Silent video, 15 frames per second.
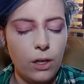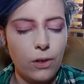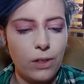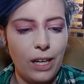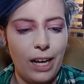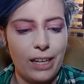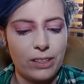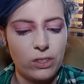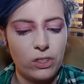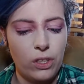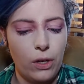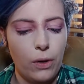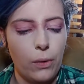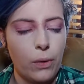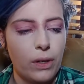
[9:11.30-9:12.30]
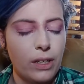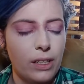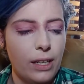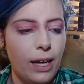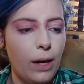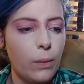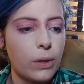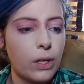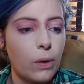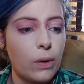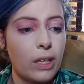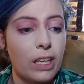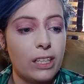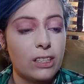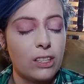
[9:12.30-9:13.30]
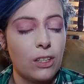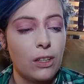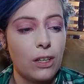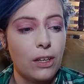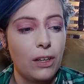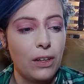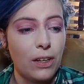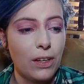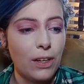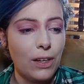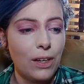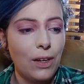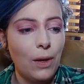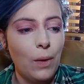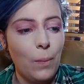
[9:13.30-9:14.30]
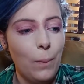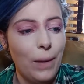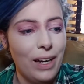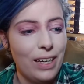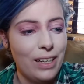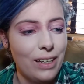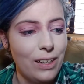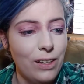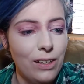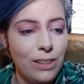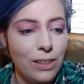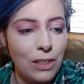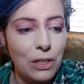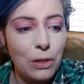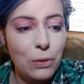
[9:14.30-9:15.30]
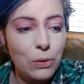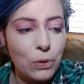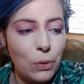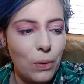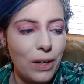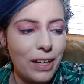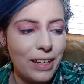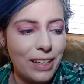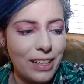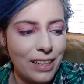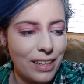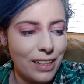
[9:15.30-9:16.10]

Okay, so now we're going into the my new toy,